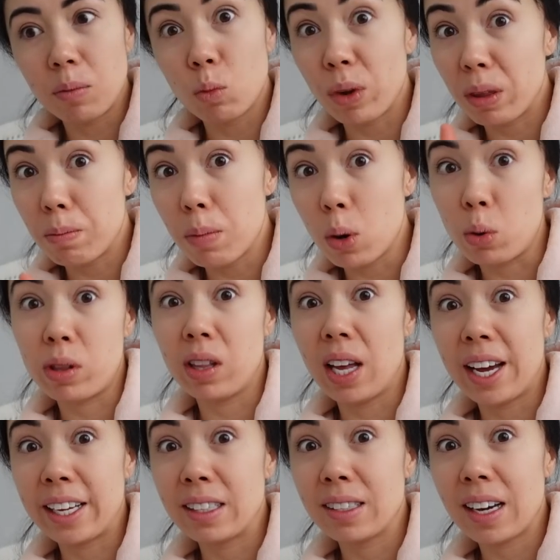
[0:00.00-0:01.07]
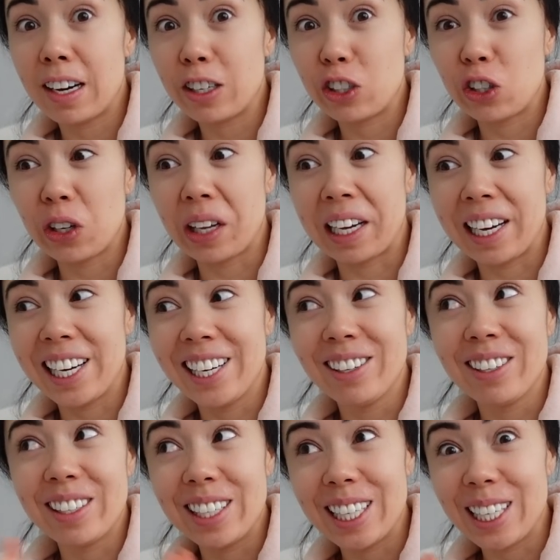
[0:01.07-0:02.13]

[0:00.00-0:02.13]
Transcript: with both lines actually,